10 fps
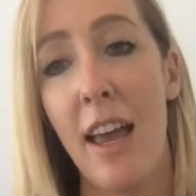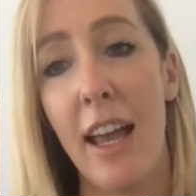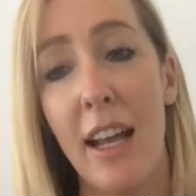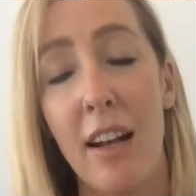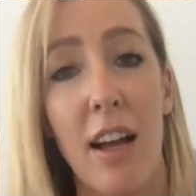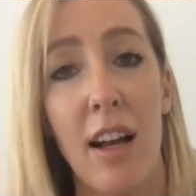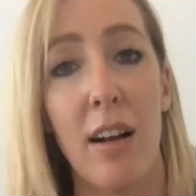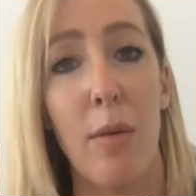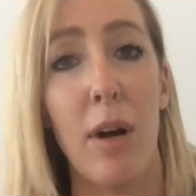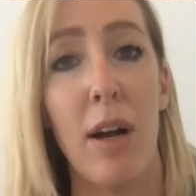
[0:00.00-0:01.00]
And
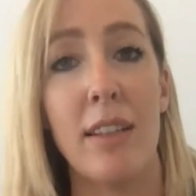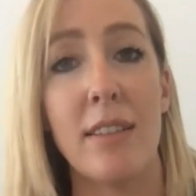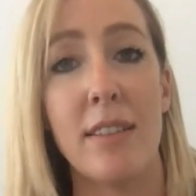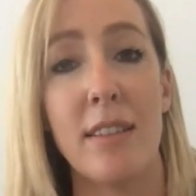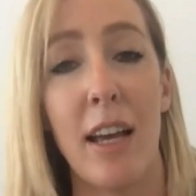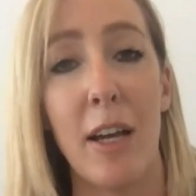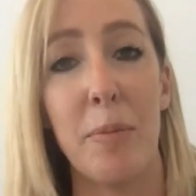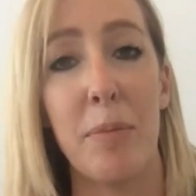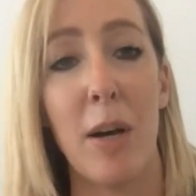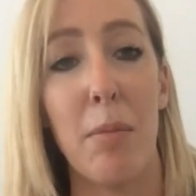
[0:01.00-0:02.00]
likewise,
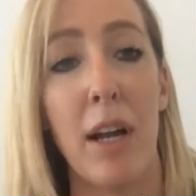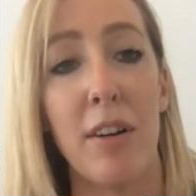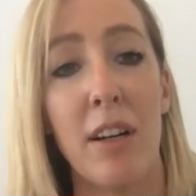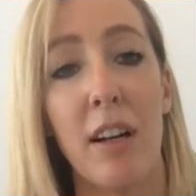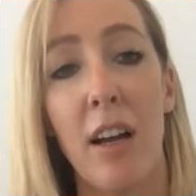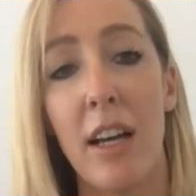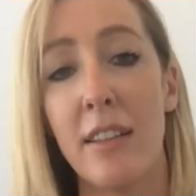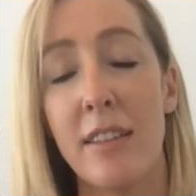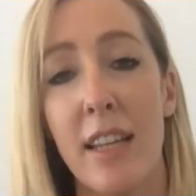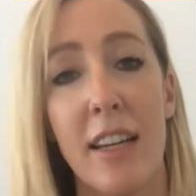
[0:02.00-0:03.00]
our migrant
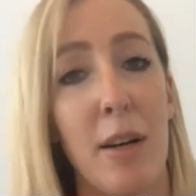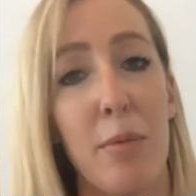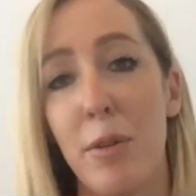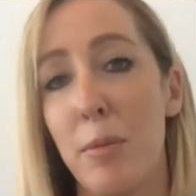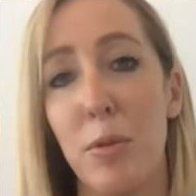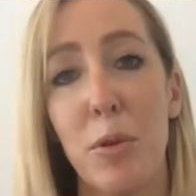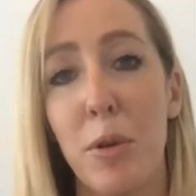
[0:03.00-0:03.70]
clients, they come from all